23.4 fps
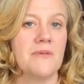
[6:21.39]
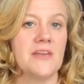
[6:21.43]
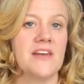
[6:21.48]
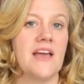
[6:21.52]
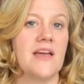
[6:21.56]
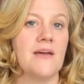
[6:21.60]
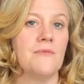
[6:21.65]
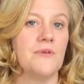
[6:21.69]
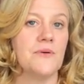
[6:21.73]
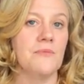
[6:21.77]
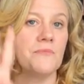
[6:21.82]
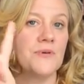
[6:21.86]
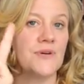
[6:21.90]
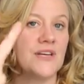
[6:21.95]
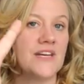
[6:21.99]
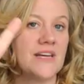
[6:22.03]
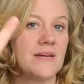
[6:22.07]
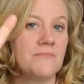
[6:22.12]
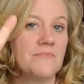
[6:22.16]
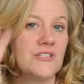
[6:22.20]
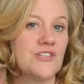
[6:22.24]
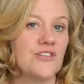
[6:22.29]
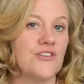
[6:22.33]
and I will put
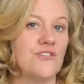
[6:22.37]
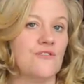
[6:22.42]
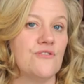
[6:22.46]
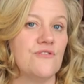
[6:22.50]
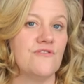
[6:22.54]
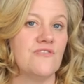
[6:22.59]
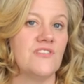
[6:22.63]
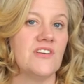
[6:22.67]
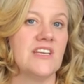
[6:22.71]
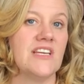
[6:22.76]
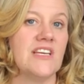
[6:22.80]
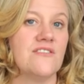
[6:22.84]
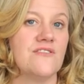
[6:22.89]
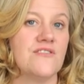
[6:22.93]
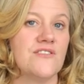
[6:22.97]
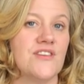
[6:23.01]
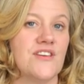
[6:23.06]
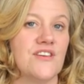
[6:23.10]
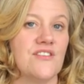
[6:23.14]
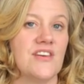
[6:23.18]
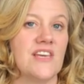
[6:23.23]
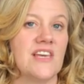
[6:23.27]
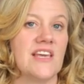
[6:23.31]
up two videos so
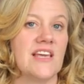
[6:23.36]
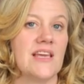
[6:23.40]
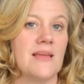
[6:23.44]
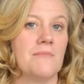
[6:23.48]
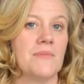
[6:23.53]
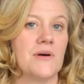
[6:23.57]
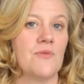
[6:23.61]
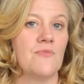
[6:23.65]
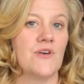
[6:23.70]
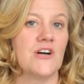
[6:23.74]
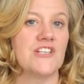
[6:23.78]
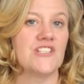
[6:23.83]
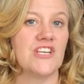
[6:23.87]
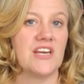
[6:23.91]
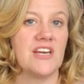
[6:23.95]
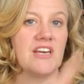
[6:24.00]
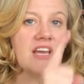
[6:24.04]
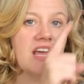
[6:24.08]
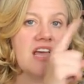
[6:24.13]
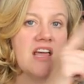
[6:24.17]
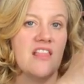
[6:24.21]
you can keep on watching.